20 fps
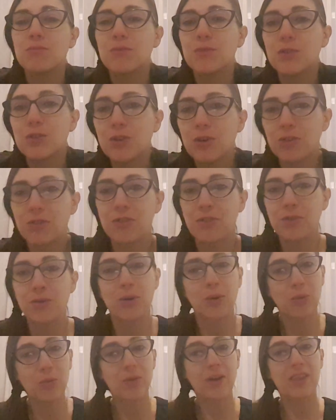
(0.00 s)
not
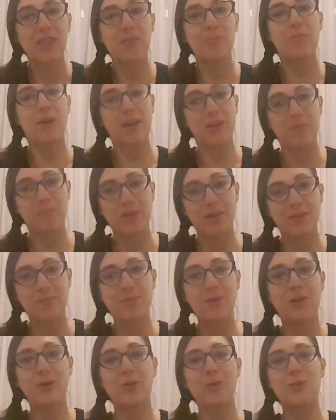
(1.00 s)
throw away the baby
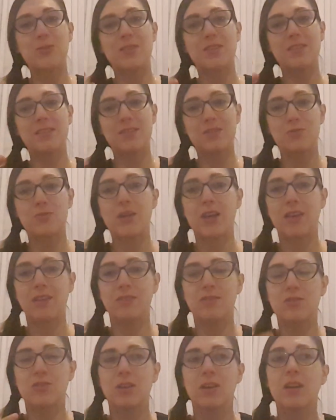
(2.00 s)
because
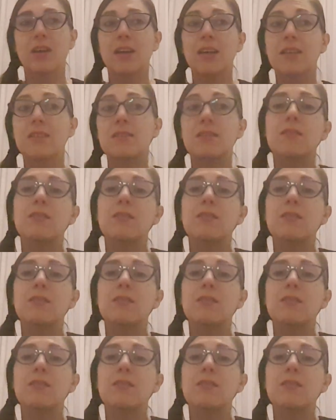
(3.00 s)
it's a